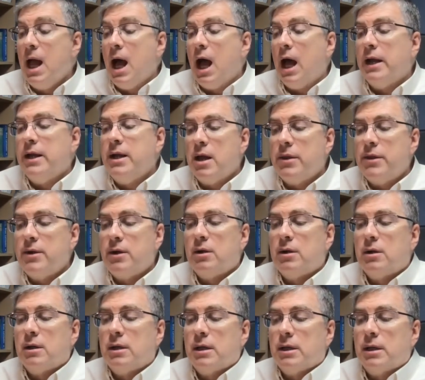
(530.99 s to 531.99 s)

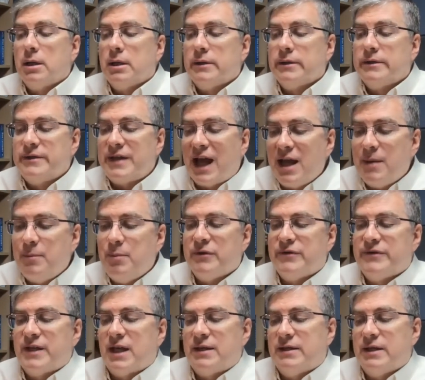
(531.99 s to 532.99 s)
Another type of
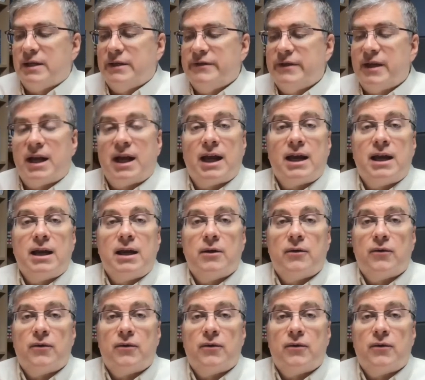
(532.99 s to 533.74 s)
sentence that I